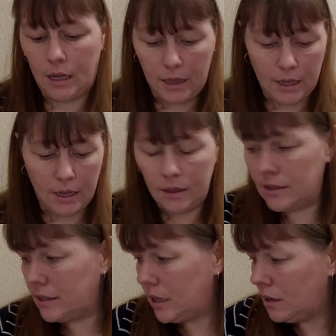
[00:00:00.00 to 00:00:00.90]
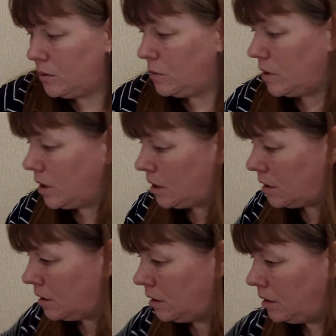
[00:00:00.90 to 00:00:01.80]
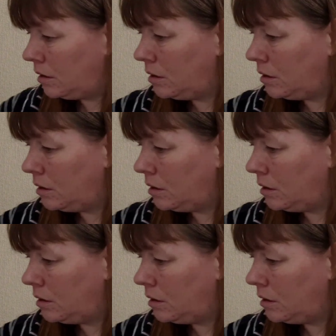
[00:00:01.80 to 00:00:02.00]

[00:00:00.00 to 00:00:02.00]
And then the second one,